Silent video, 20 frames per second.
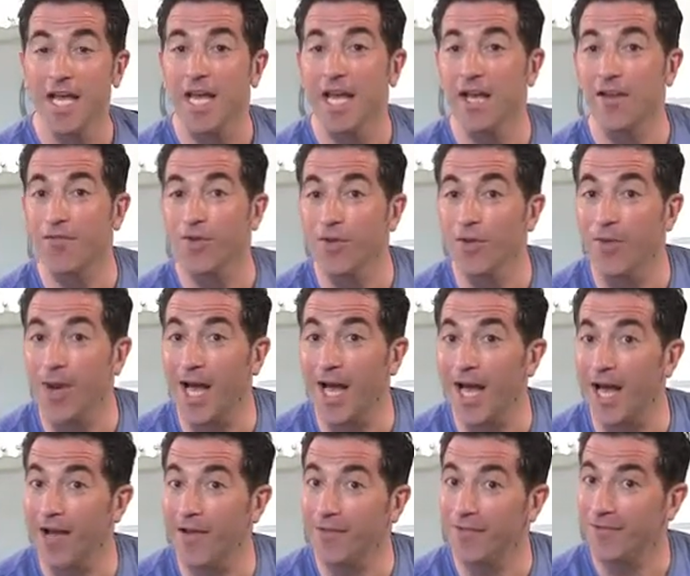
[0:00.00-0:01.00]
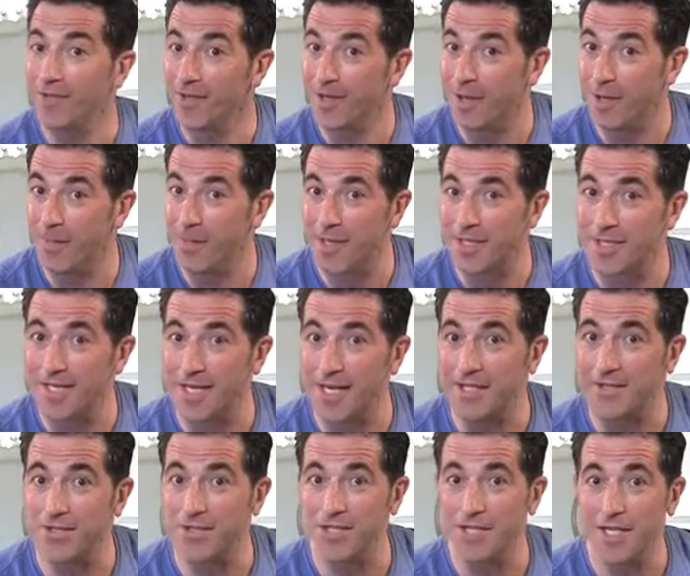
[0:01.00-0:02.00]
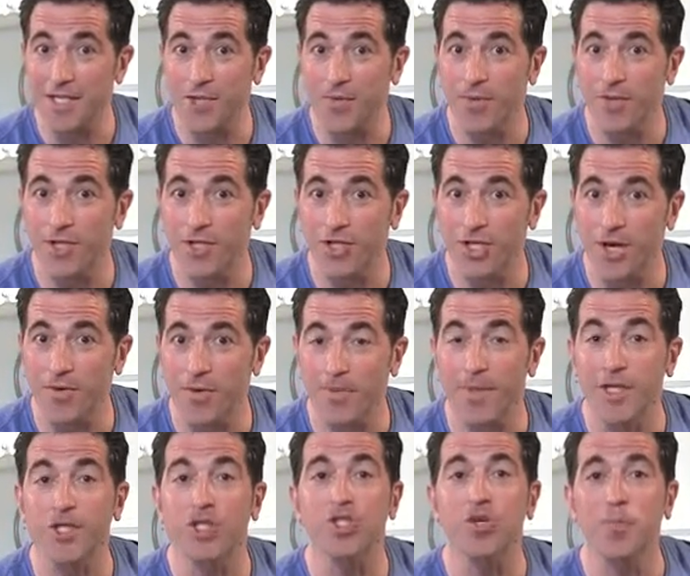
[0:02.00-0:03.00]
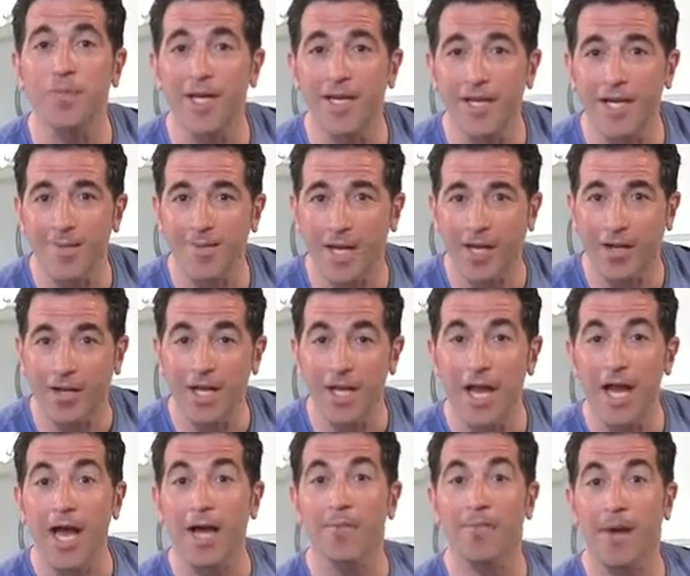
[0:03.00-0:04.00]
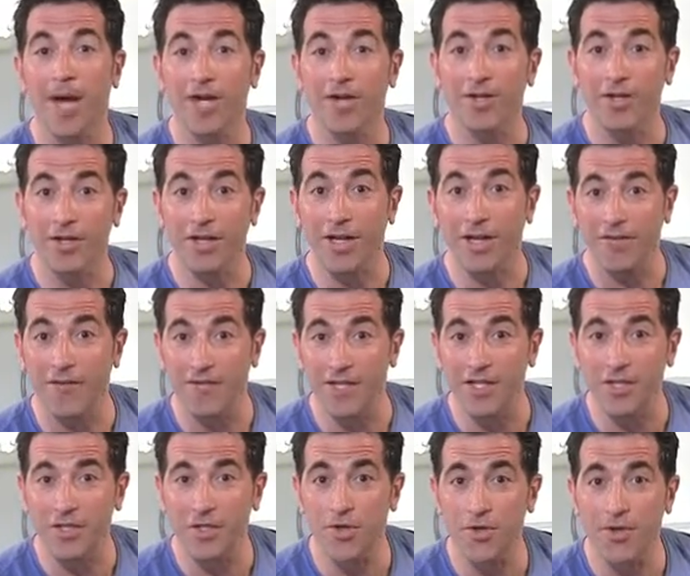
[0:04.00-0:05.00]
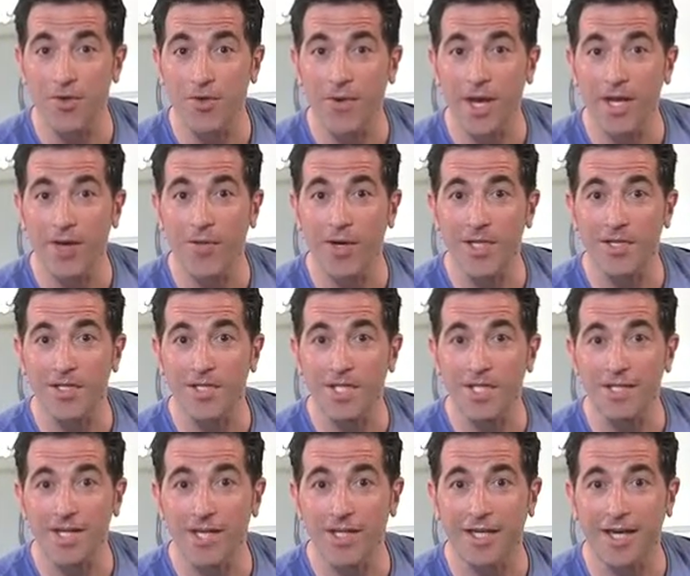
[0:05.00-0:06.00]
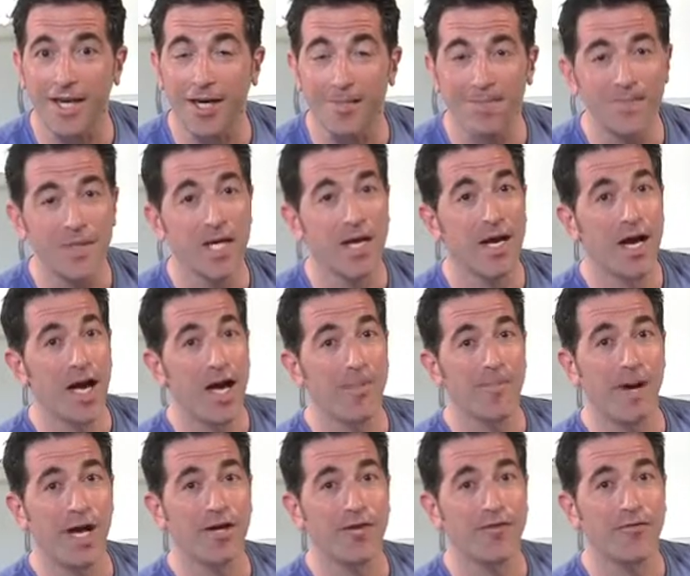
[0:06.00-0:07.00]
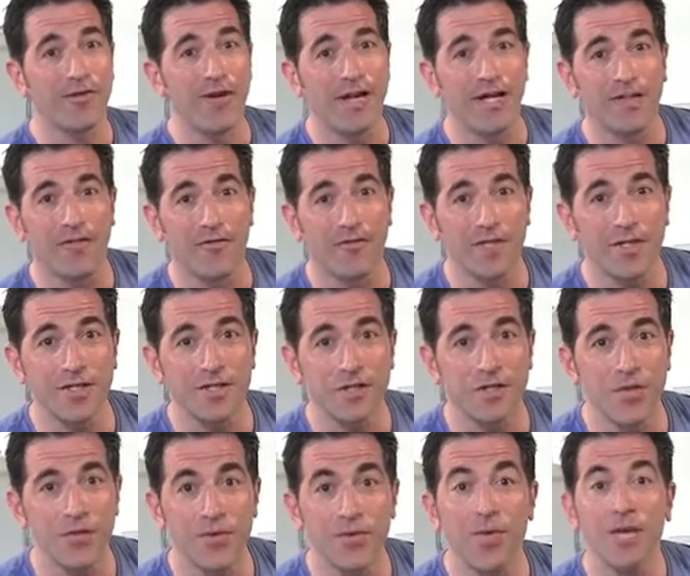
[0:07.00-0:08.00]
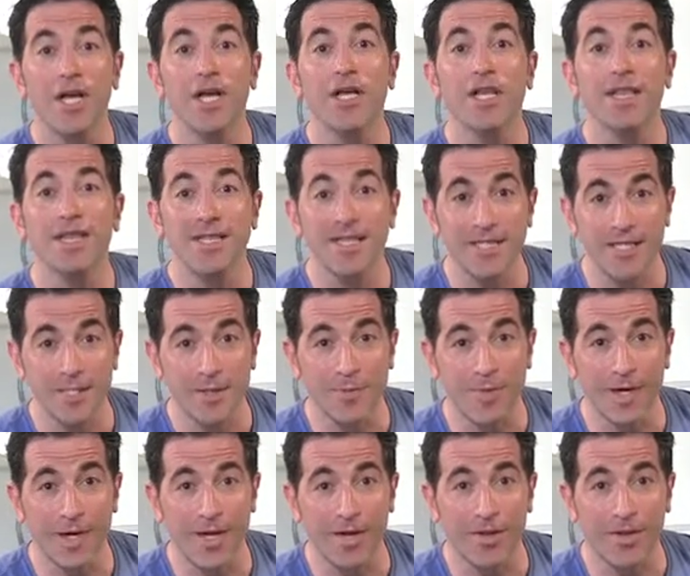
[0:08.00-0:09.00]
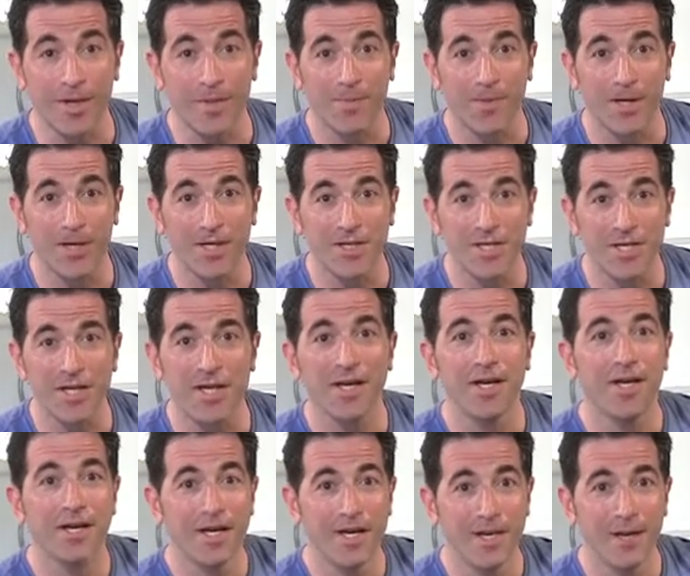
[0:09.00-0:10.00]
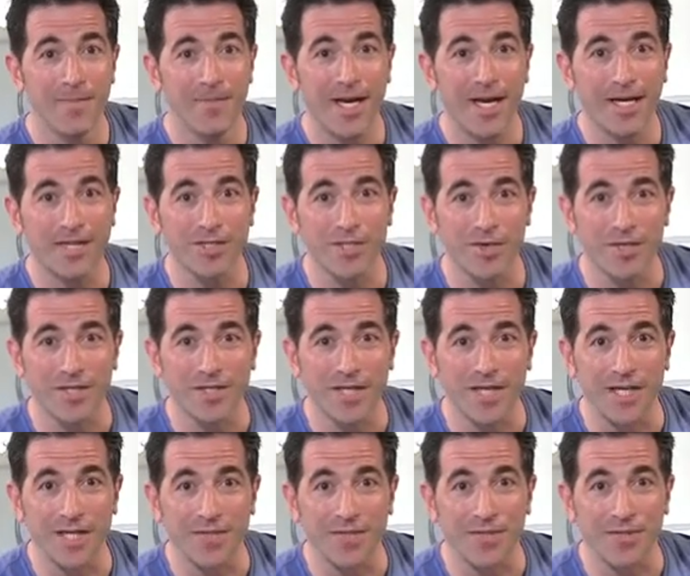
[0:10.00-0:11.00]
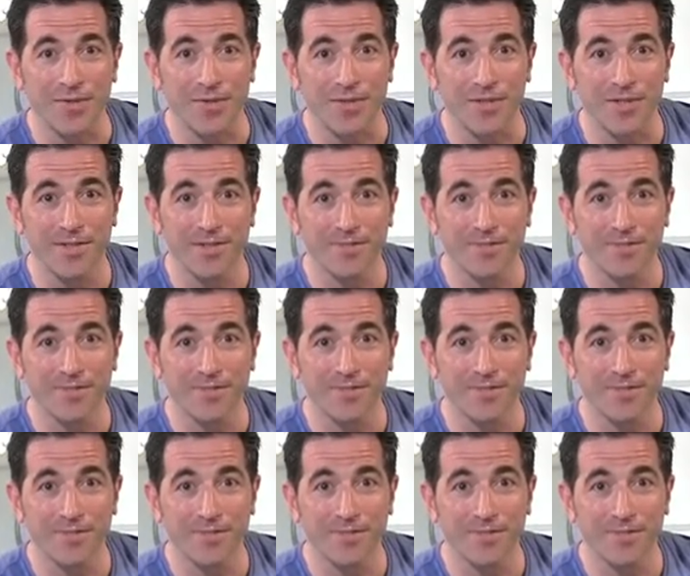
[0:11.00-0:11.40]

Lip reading: If you have a best exercise you want to share with me, shoot me an email at michael@fitnessgurunyc.com. I'm Michael Fagan, the Fitness Guru. This has been A Healthy Pause. Come back and join us again soon.